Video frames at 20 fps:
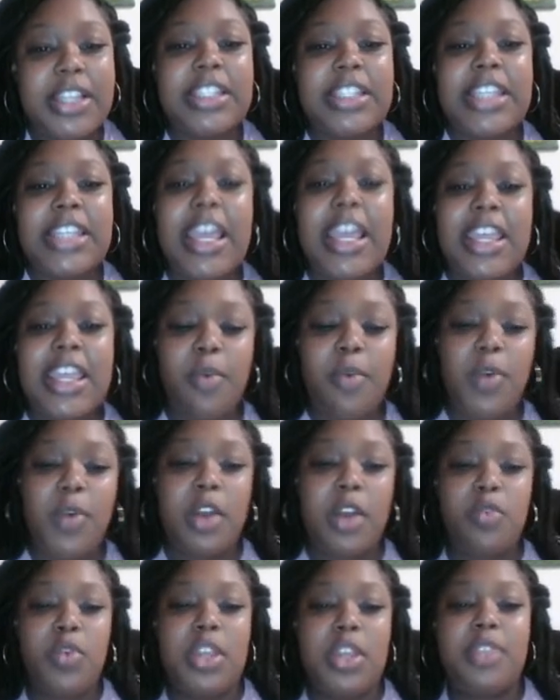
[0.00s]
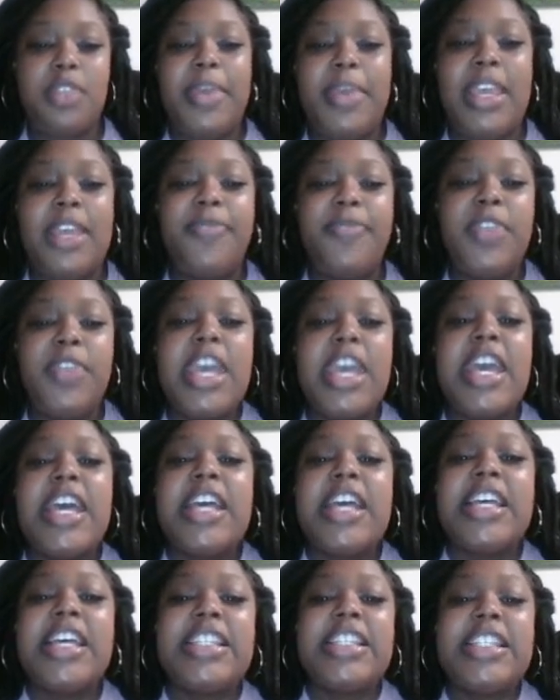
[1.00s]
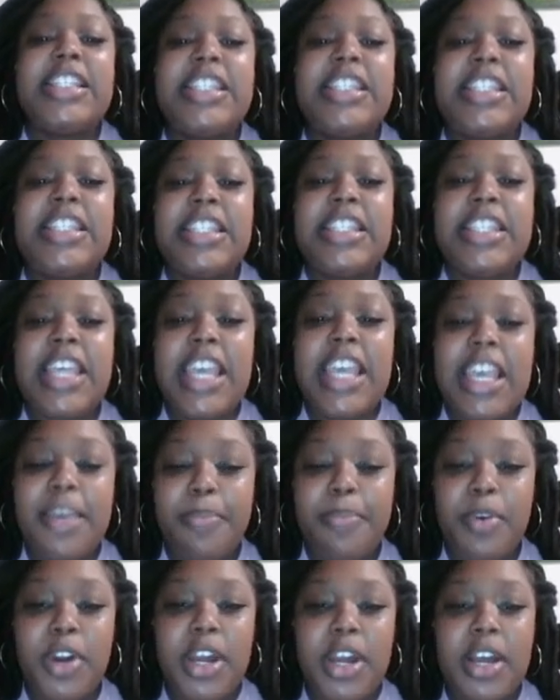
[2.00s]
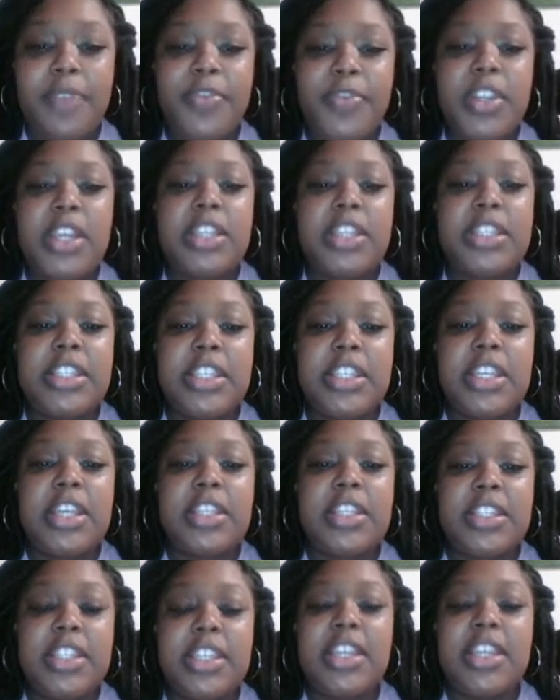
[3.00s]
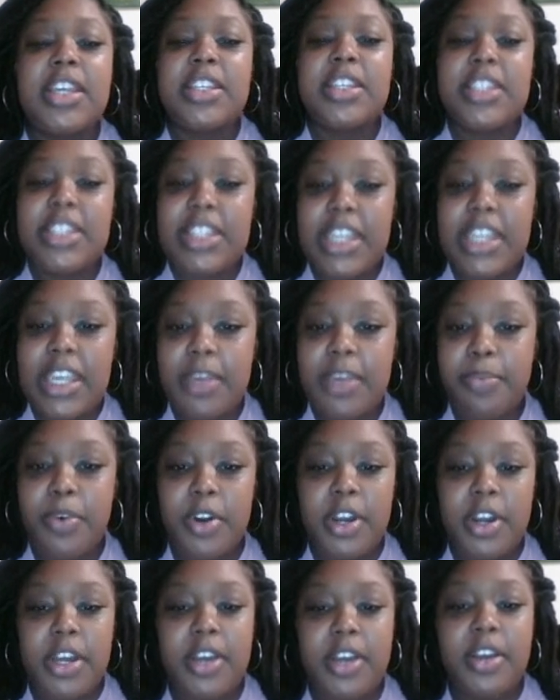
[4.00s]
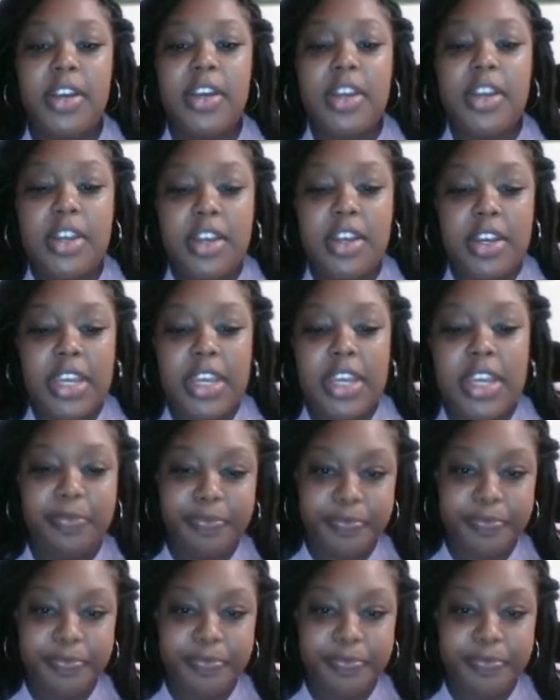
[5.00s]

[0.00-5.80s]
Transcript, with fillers: Say that word with me. Zebra. Z -z zebra. Good.